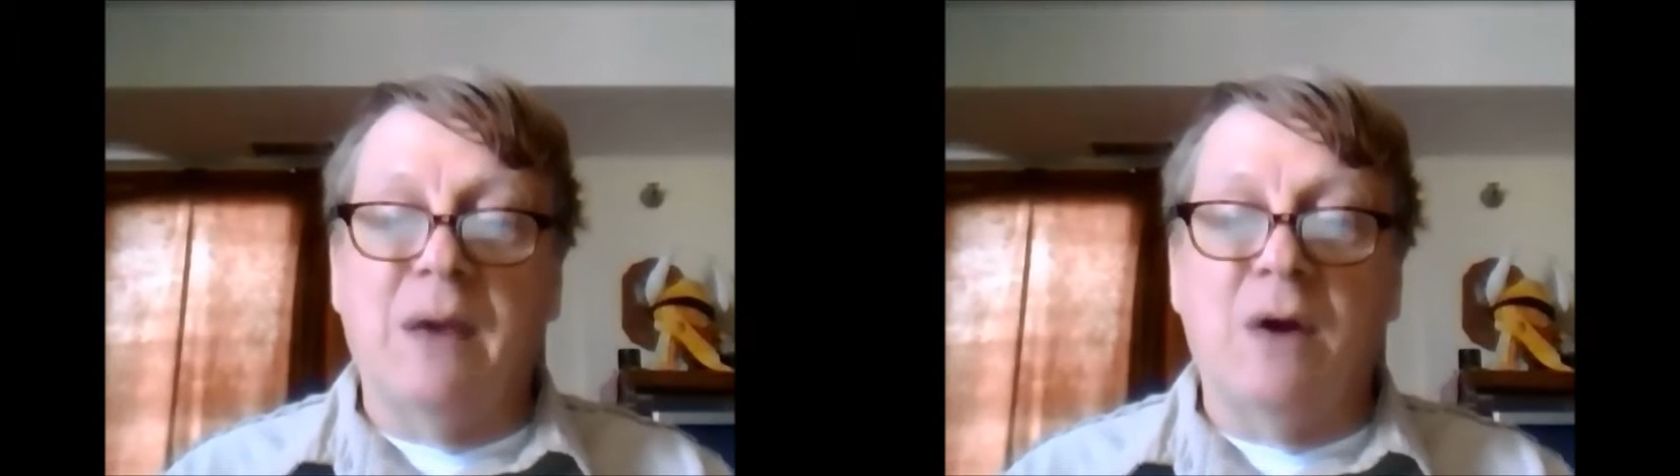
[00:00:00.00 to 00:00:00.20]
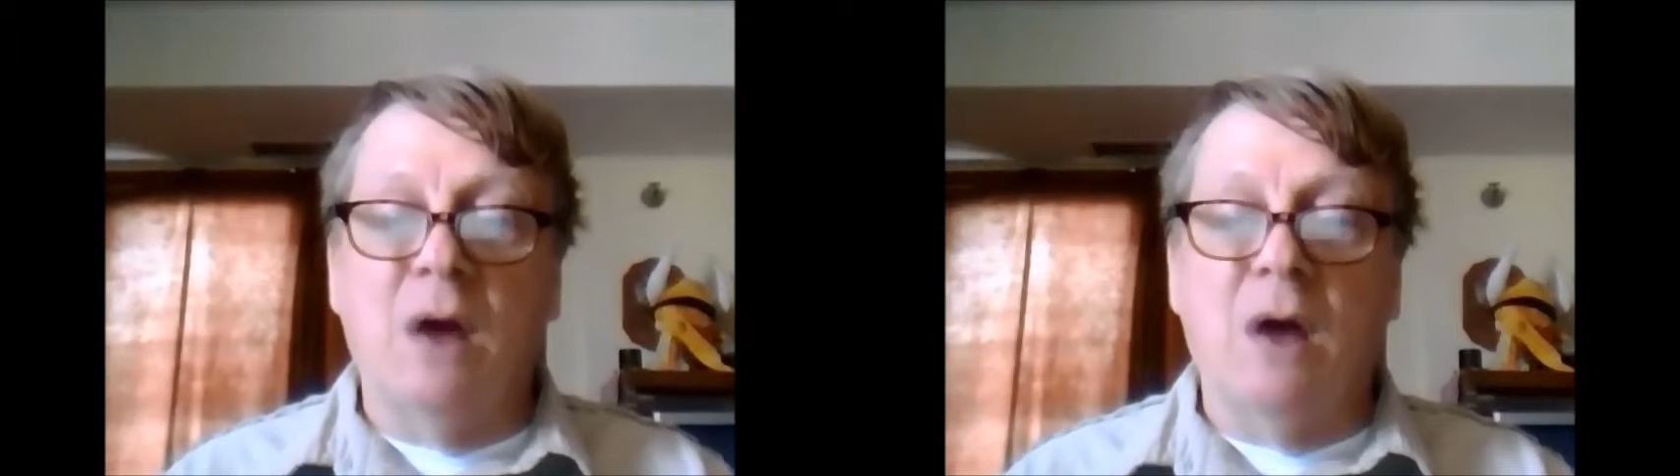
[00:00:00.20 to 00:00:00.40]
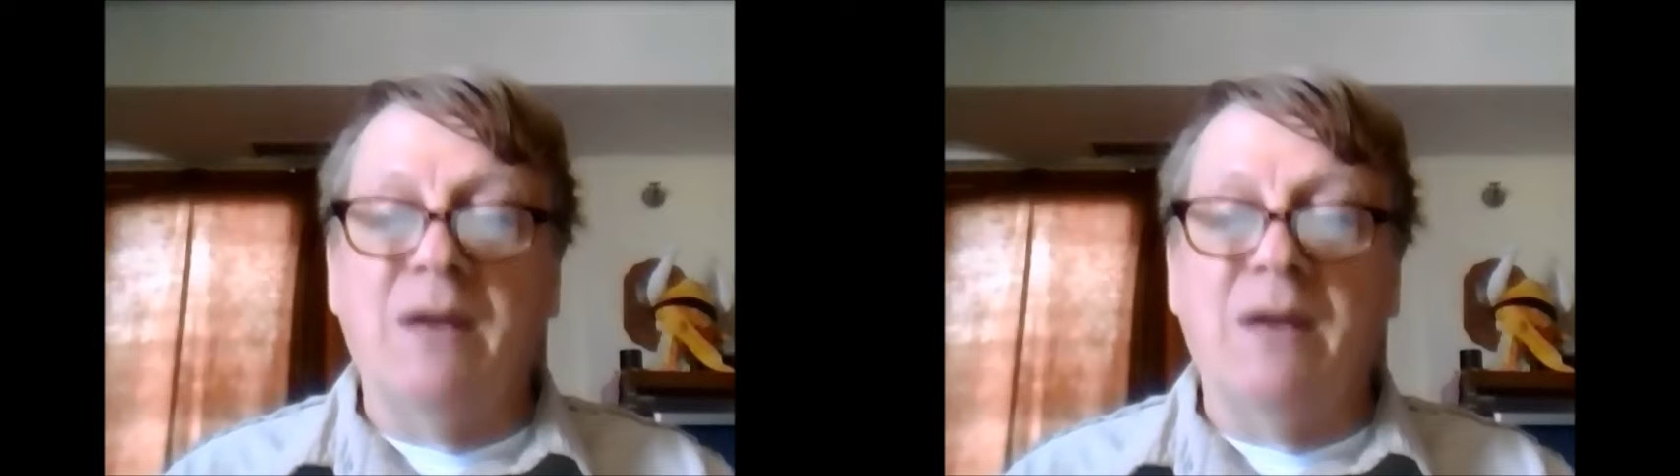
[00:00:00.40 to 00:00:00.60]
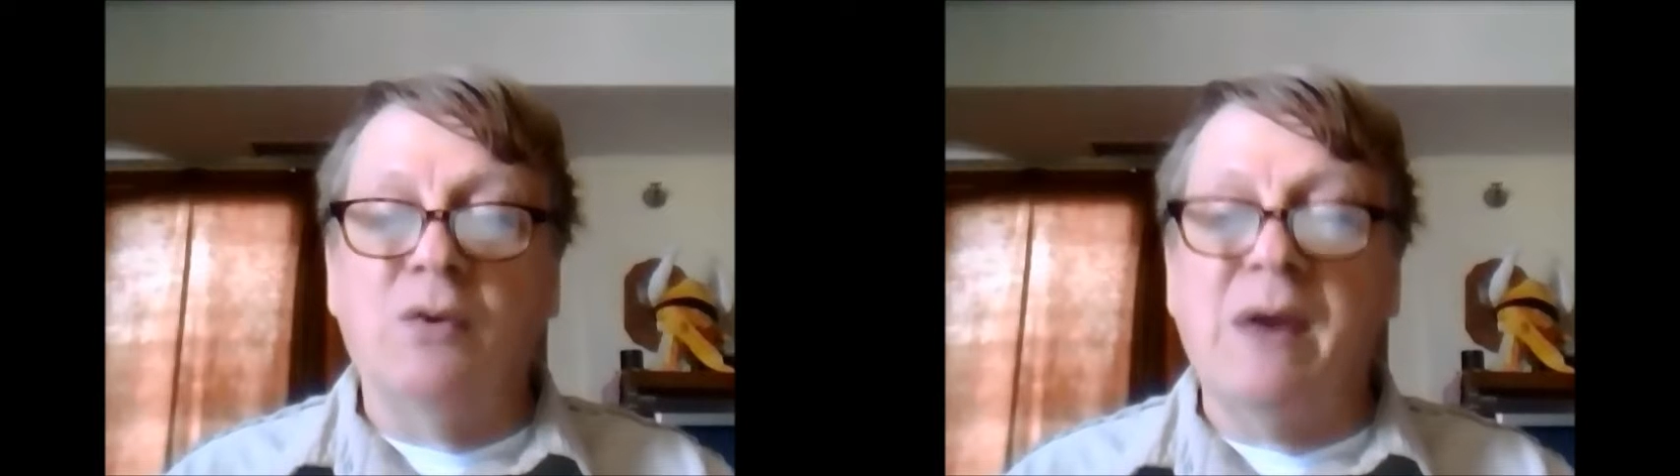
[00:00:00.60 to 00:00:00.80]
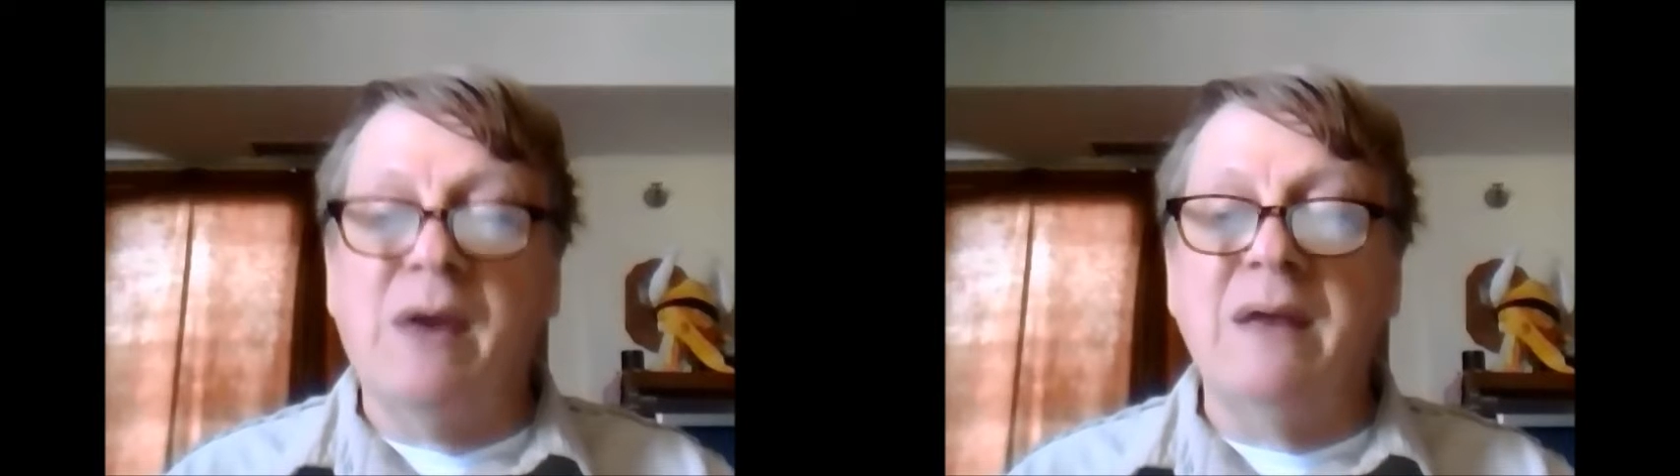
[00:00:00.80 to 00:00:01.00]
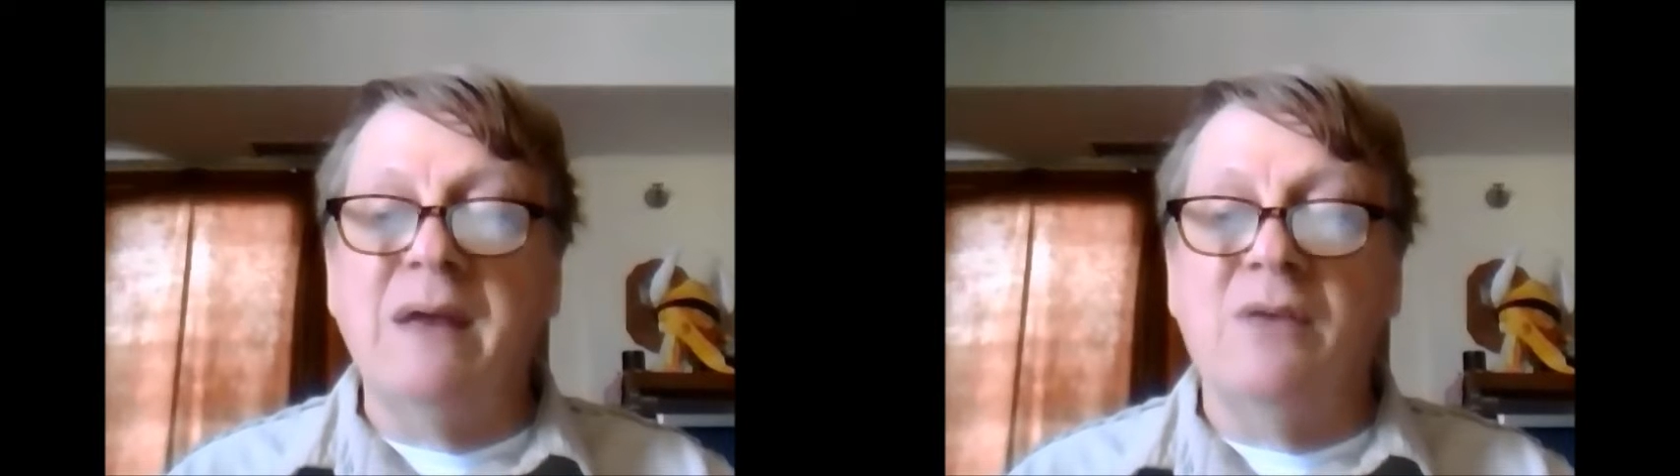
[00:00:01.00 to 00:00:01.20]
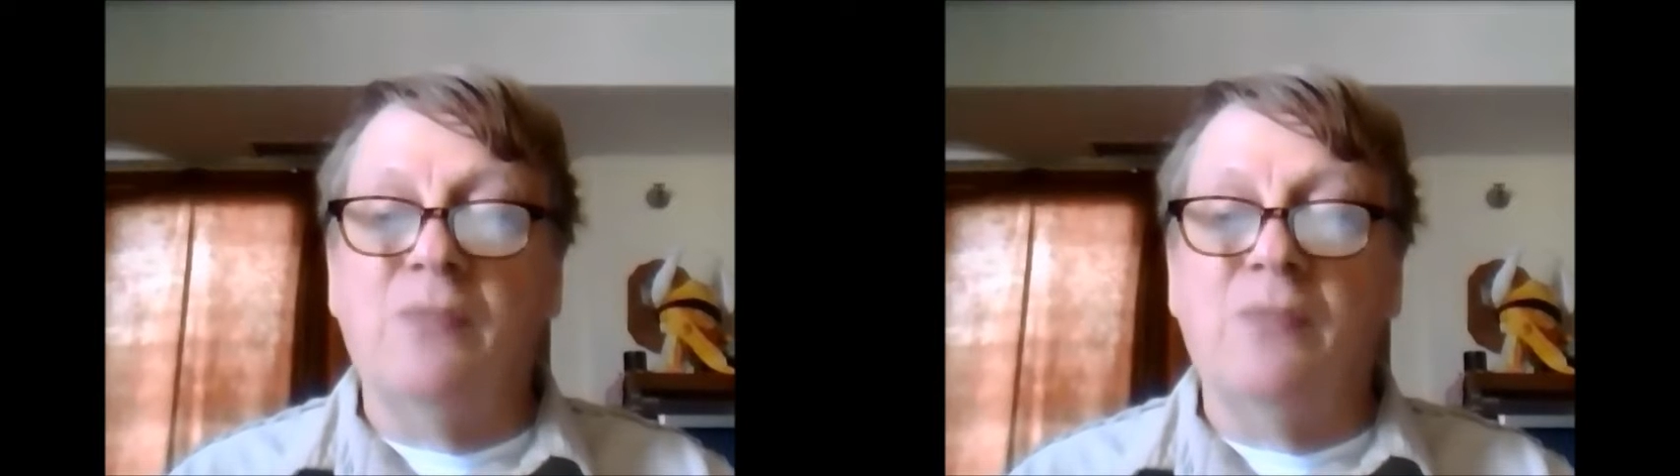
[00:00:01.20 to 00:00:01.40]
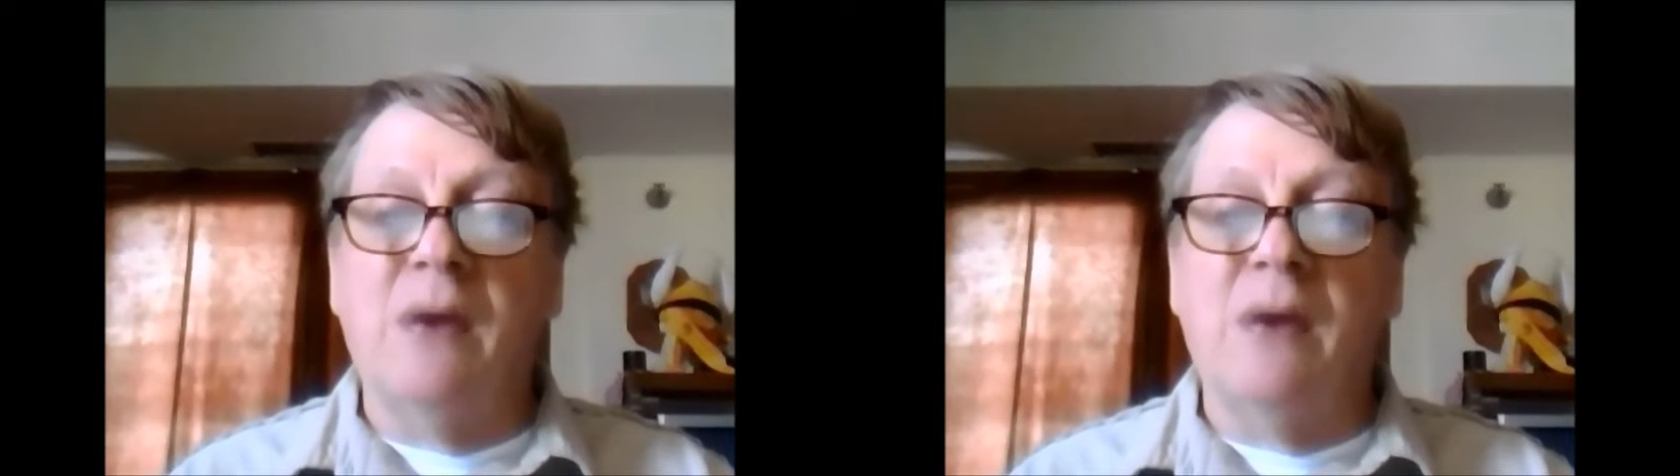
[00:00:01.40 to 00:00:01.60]
call in creating this
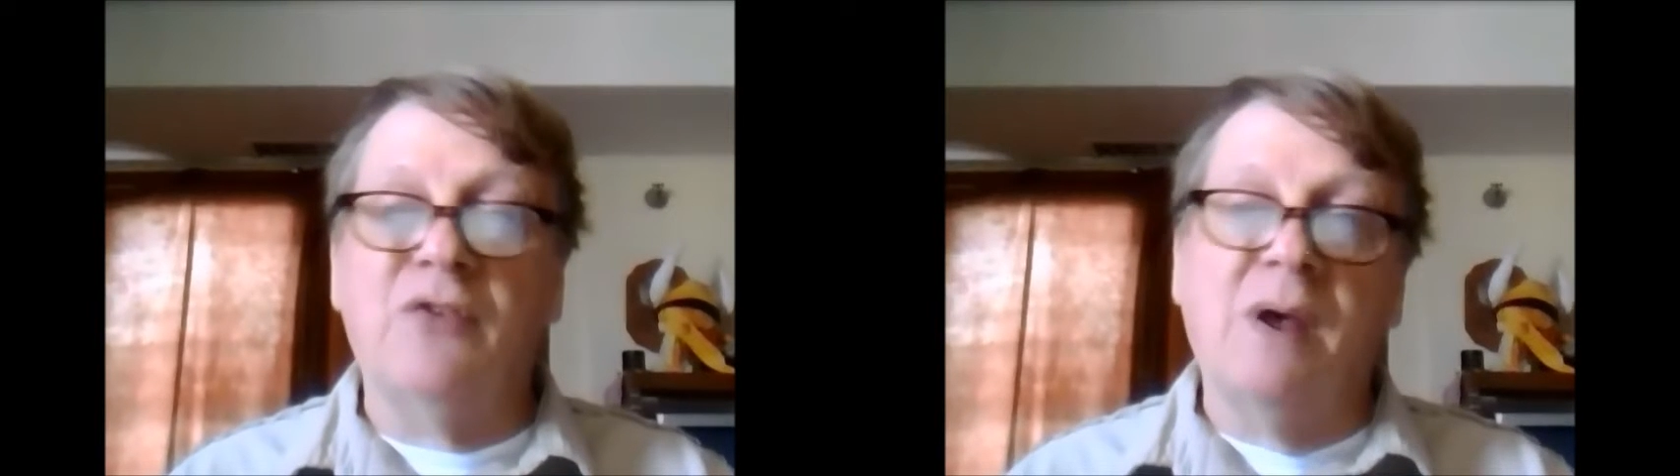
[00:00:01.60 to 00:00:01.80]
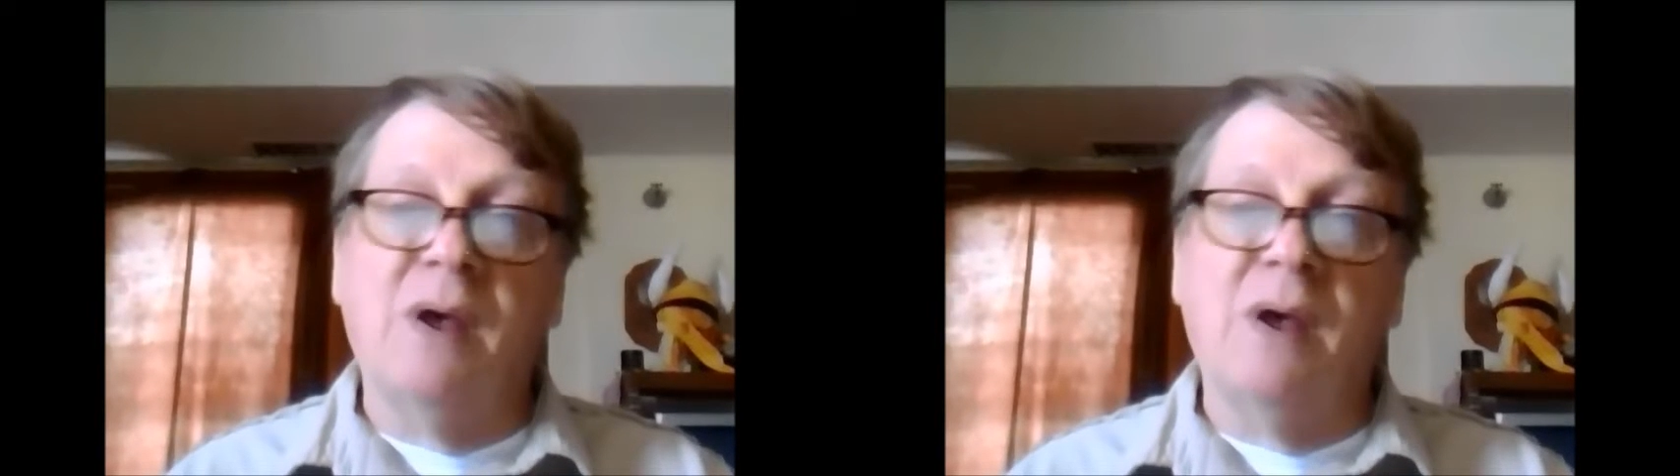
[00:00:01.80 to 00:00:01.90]
mess